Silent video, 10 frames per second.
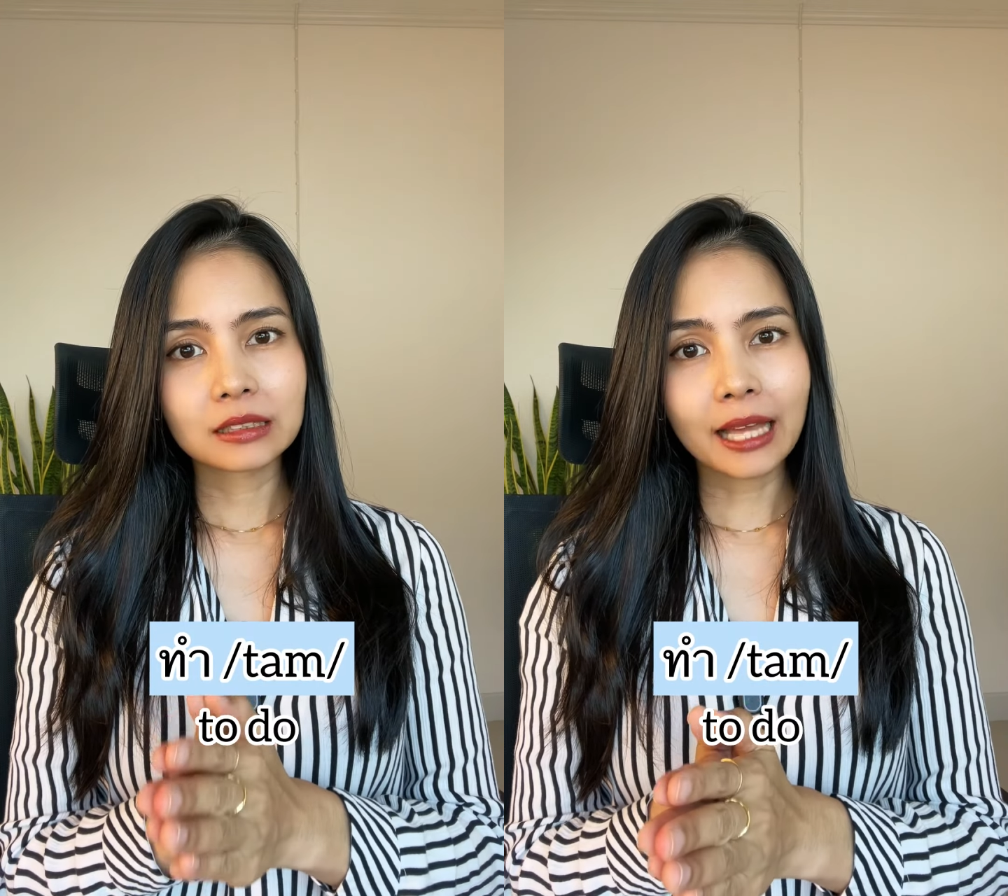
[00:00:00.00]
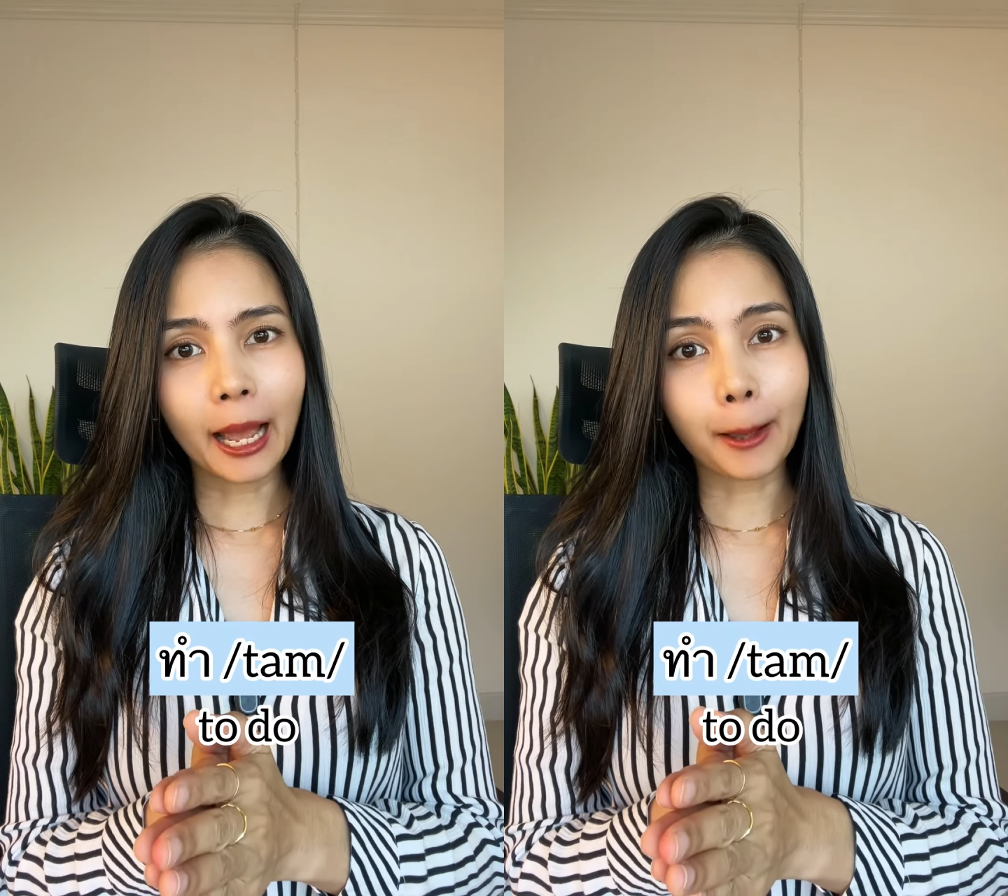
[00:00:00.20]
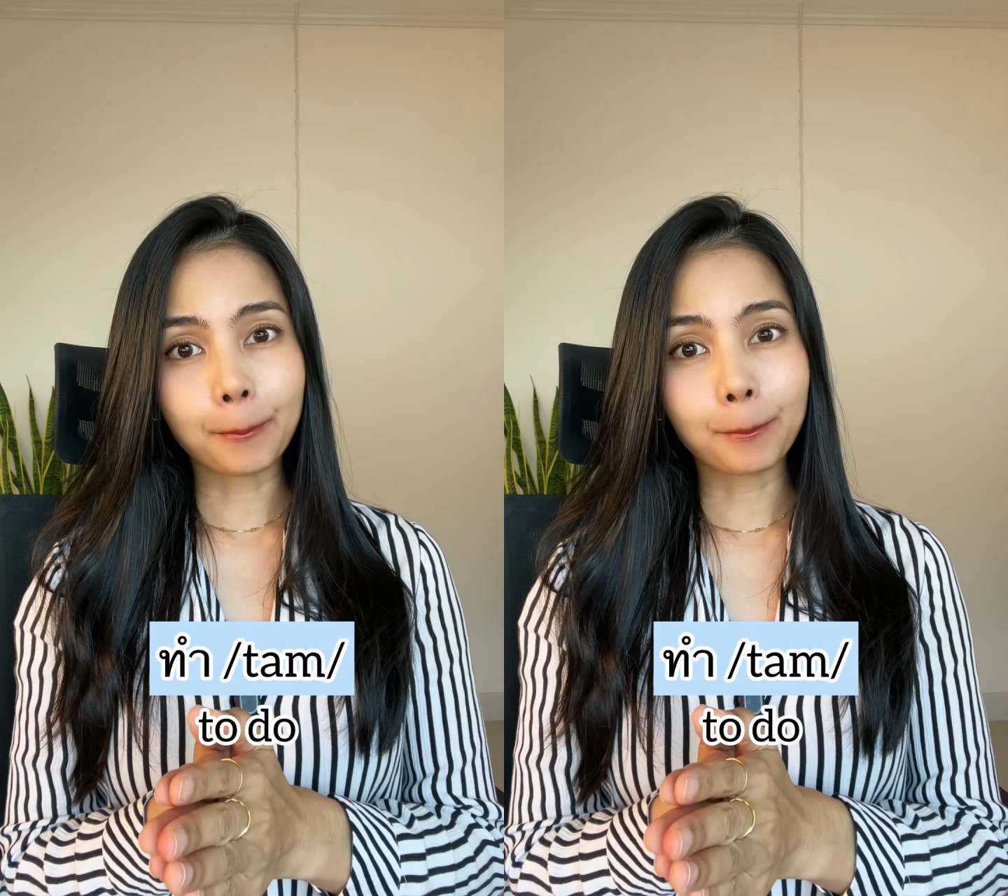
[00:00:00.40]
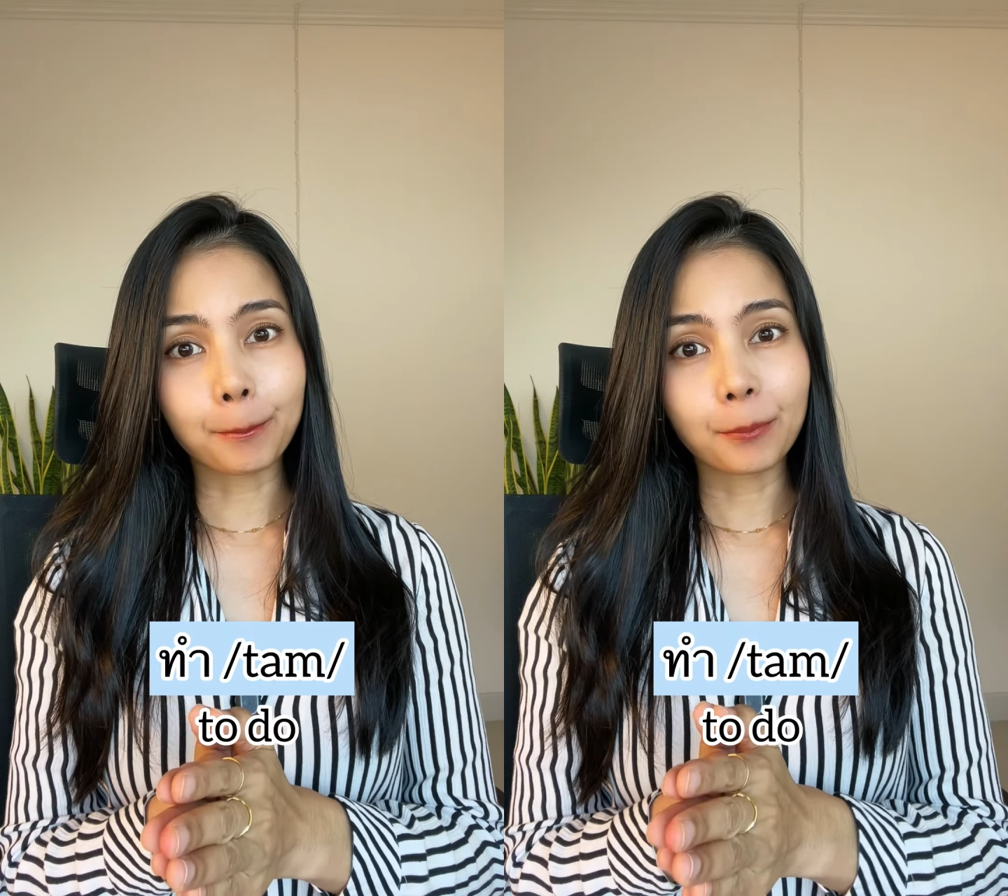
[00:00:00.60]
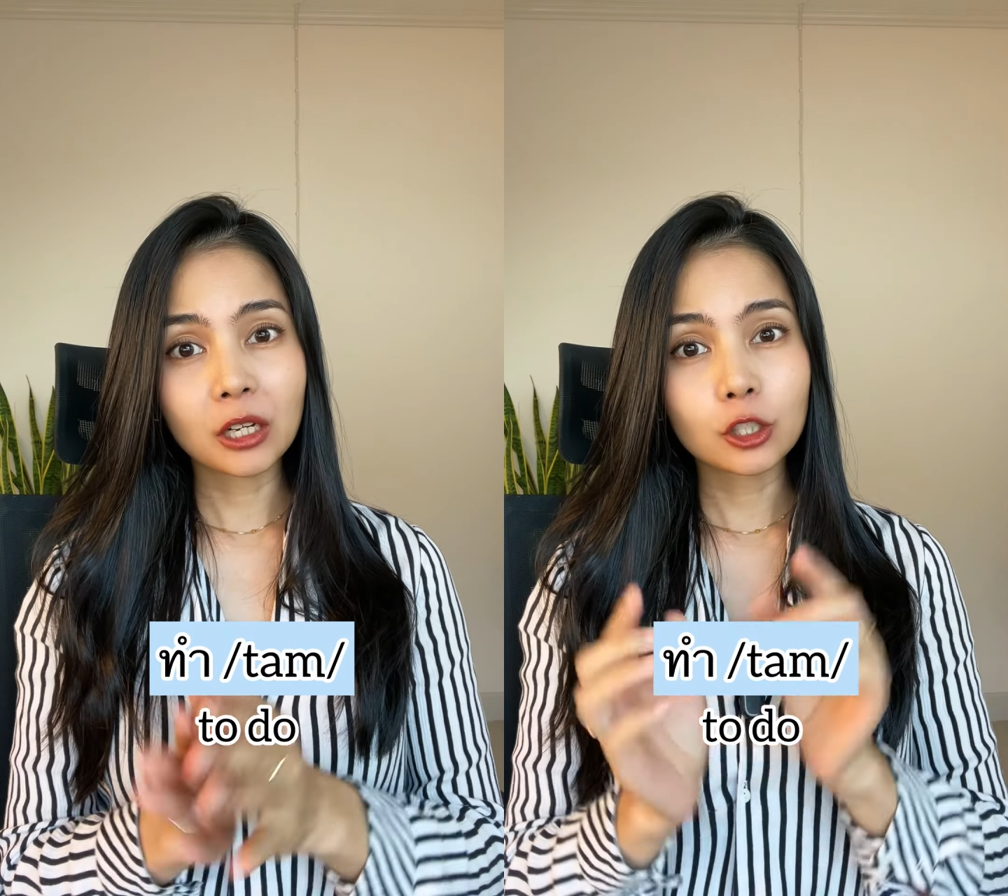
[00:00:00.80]

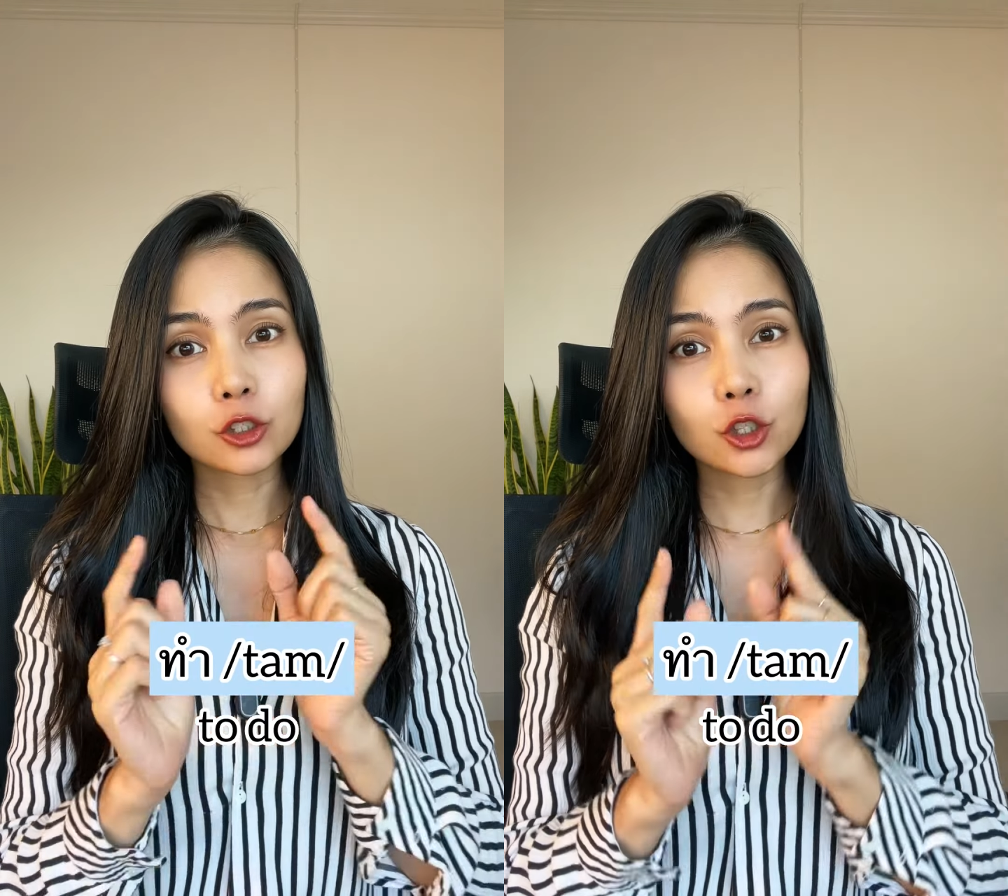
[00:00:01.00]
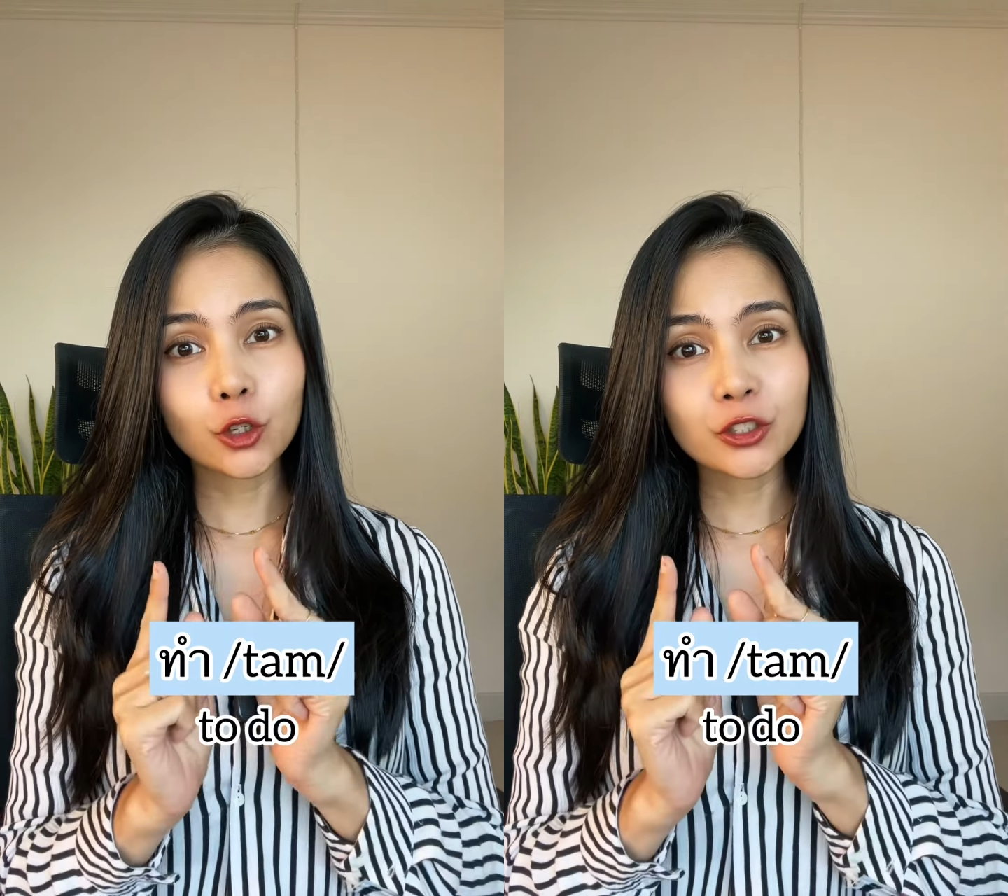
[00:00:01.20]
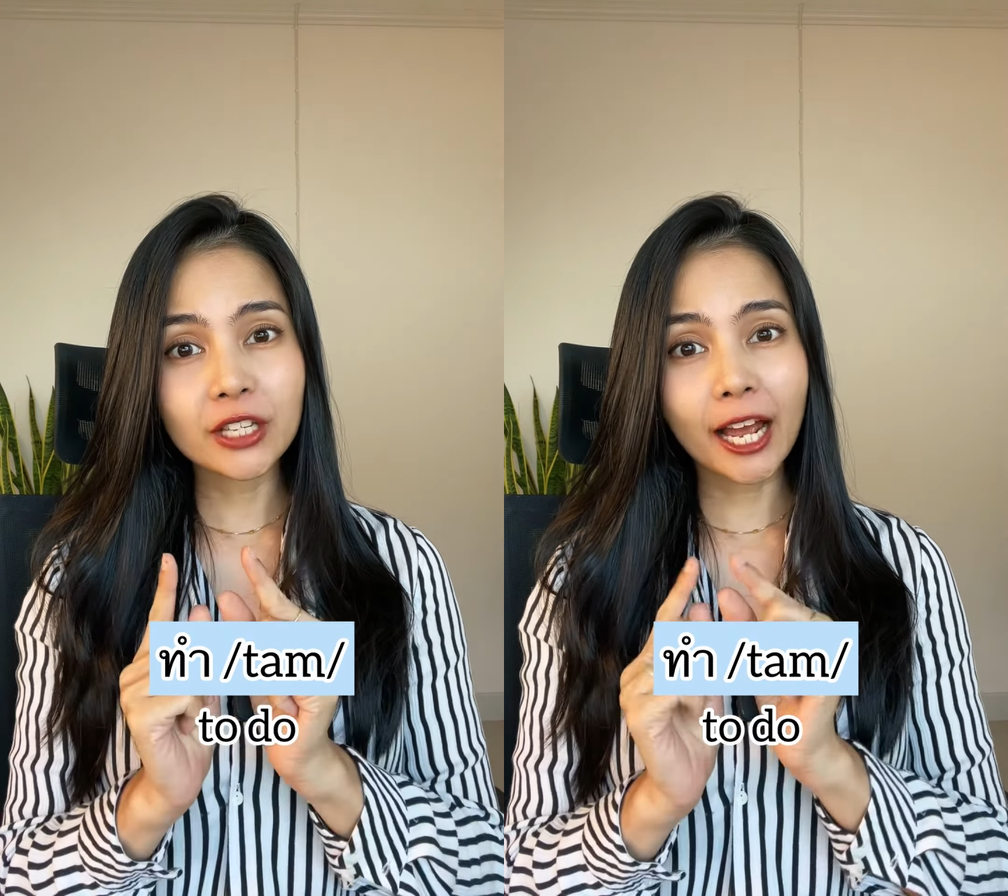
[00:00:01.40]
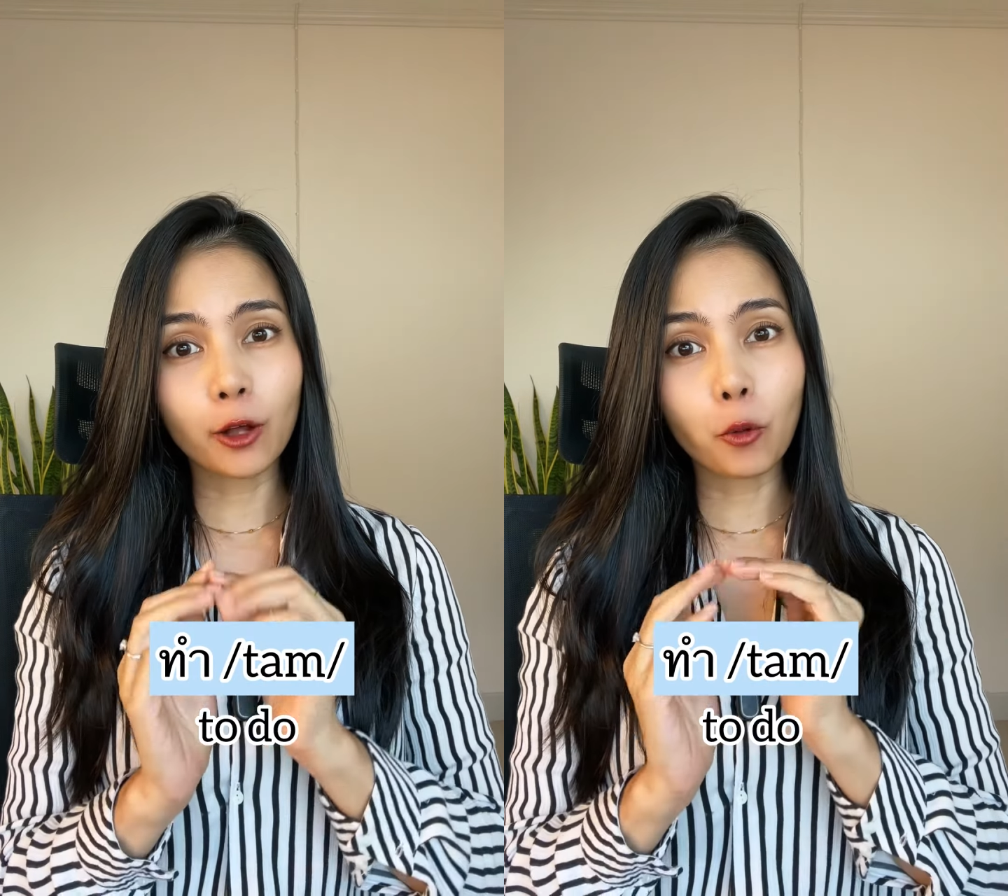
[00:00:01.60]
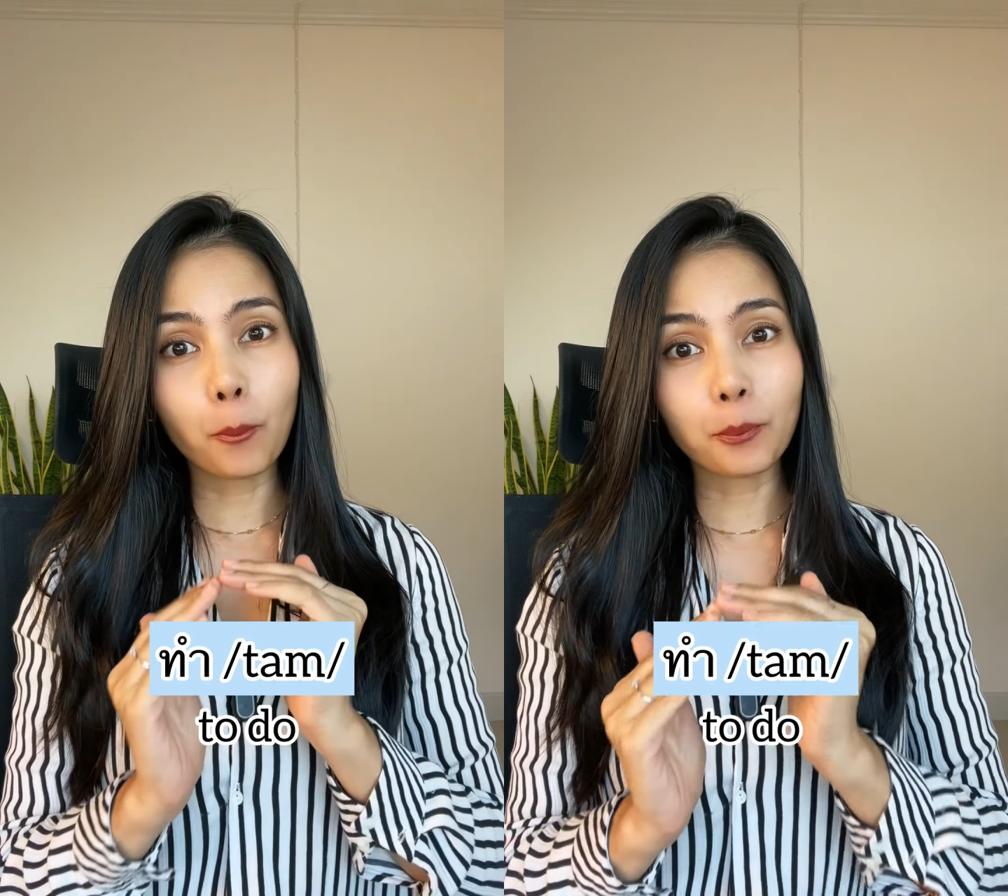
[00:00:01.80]
Tham. Short sound,